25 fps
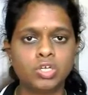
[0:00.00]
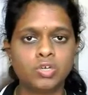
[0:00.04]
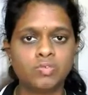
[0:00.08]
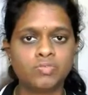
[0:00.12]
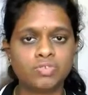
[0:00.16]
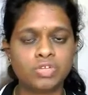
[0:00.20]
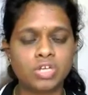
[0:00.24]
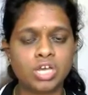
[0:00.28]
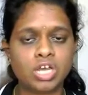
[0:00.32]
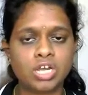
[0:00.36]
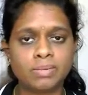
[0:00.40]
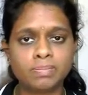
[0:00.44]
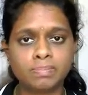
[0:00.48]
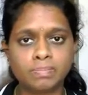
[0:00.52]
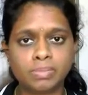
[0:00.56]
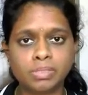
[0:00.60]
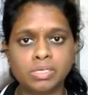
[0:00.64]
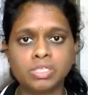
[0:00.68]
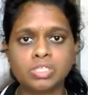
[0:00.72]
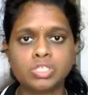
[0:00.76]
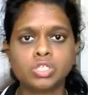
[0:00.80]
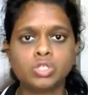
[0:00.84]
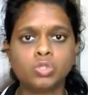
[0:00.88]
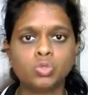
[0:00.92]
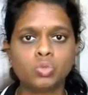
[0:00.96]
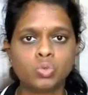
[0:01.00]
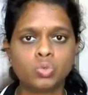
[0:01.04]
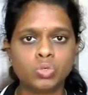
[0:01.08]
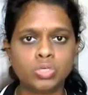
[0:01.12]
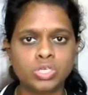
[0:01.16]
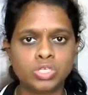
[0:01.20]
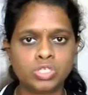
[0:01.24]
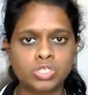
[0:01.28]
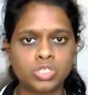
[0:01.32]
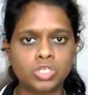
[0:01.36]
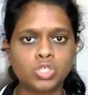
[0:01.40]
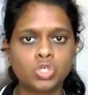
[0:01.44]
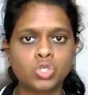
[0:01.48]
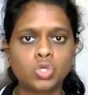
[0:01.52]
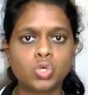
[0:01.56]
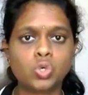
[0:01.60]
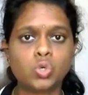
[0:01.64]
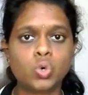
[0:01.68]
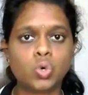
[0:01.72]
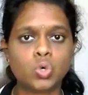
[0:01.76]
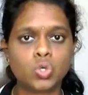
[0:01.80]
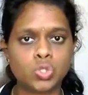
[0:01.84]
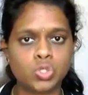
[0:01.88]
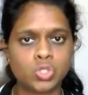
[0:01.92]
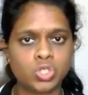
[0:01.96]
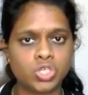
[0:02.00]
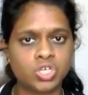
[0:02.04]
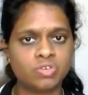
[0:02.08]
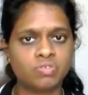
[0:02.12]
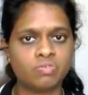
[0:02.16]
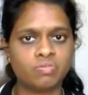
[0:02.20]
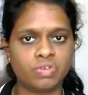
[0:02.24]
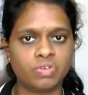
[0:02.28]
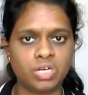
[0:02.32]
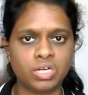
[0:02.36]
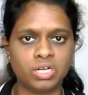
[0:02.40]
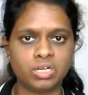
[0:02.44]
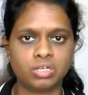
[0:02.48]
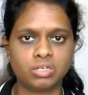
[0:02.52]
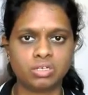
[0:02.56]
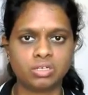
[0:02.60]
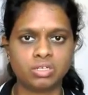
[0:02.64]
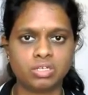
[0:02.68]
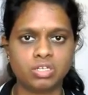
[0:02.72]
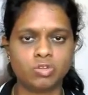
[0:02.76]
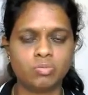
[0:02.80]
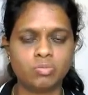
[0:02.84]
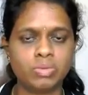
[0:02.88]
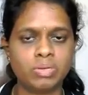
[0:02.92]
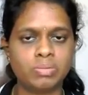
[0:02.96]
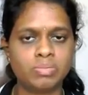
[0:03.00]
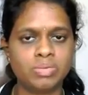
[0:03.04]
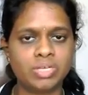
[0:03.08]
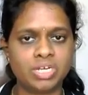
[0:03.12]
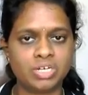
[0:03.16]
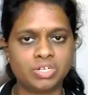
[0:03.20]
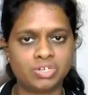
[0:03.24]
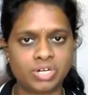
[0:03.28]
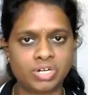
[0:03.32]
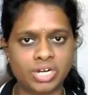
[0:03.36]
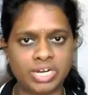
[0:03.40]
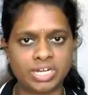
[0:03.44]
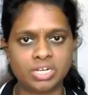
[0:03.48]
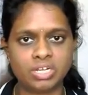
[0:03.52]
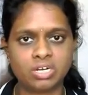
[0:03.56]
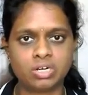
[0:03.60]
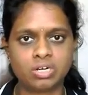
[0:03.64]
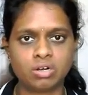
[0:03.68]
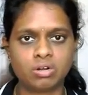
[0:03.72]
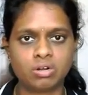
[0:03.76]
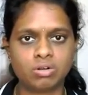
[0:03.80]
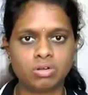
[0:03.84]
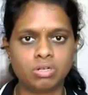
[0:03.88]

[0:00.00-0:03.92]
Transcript: If you're a person who is into coaching field, you may be a trainer,